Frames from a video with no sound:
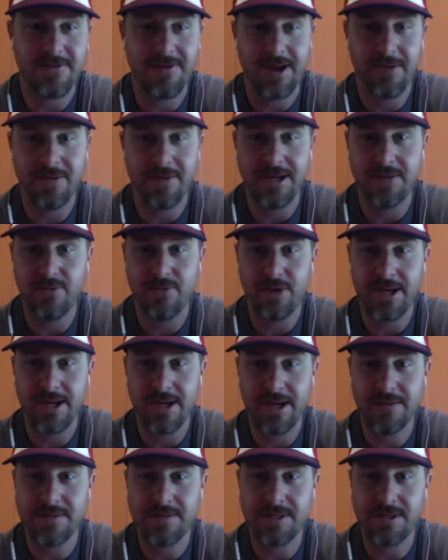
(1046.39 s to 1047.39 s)
I mean, when it
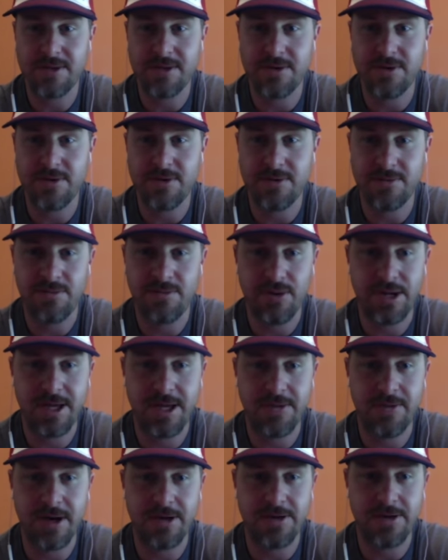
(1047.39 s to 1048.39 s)
comes to putting
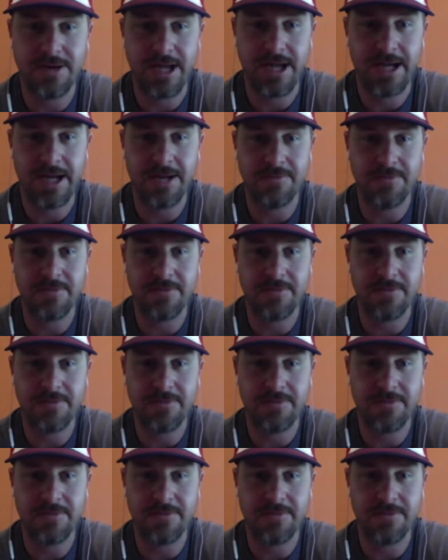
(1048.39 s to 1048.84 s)
him on your lineup,